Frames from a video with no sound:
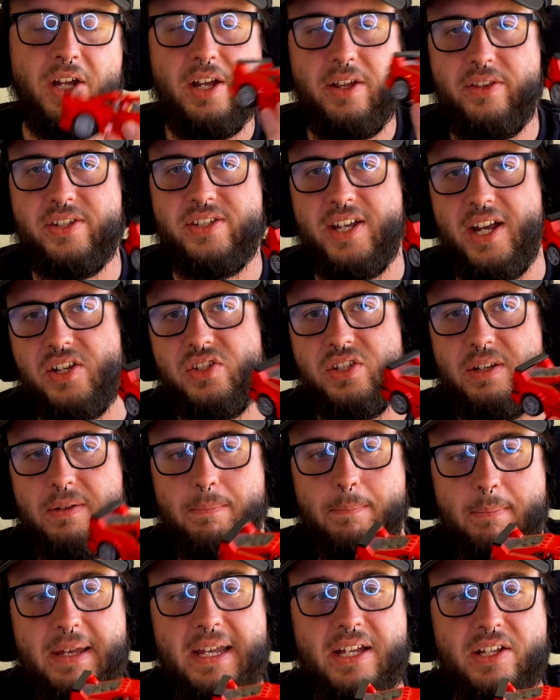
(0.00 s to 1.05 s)
This actually
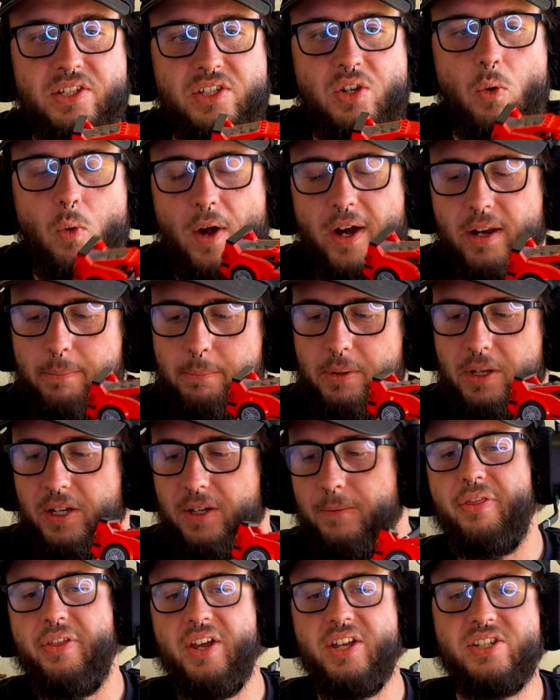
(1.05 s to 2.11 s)
means quite a
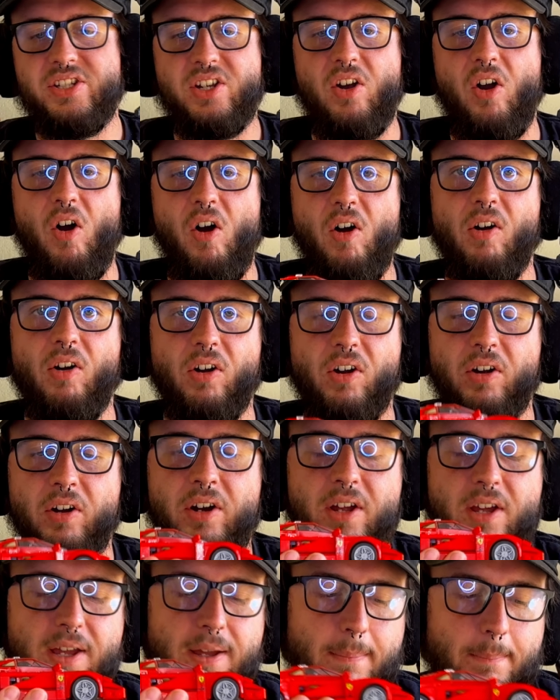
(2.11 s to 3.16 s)
bit. This car
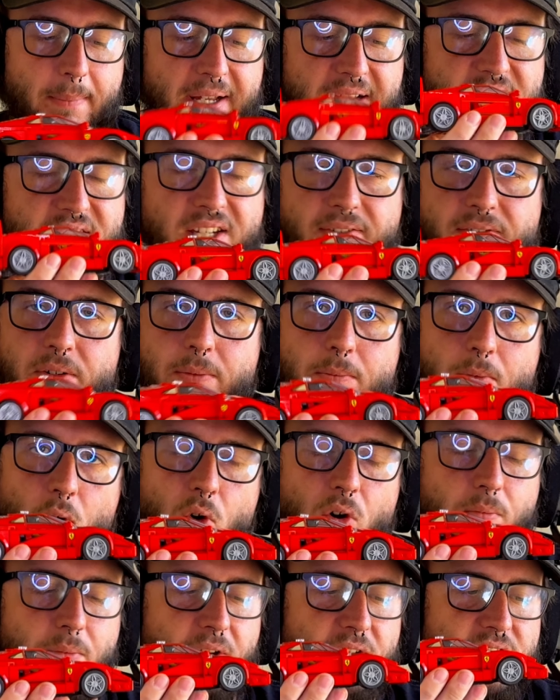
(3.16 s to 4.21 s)
means even
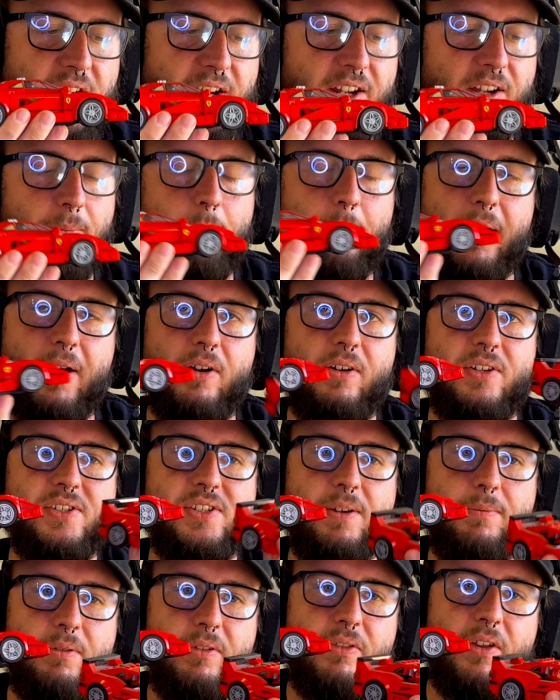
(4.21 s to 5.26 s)
more because I can compare it to
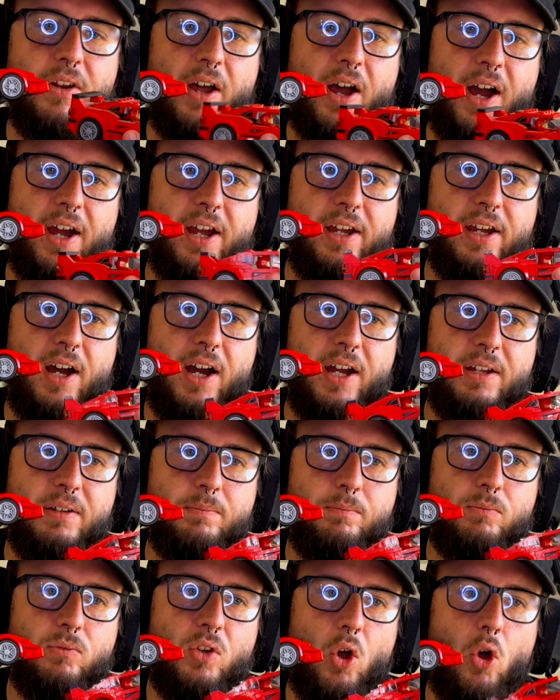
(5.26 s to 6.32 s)
something that I
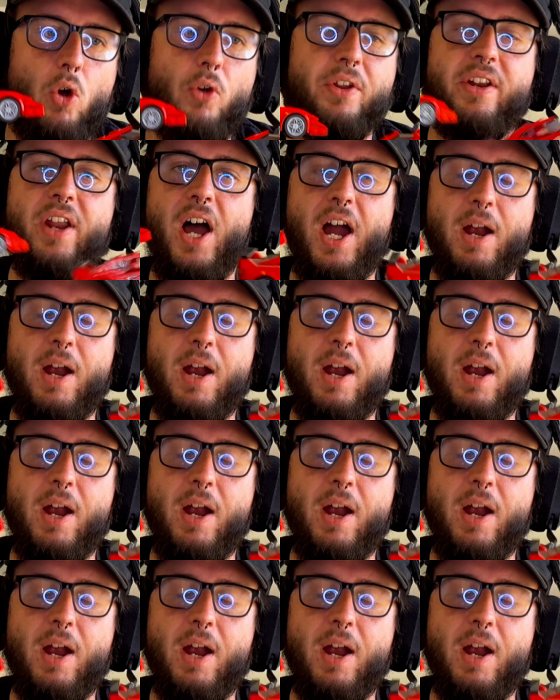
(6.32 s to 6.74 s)
hold in high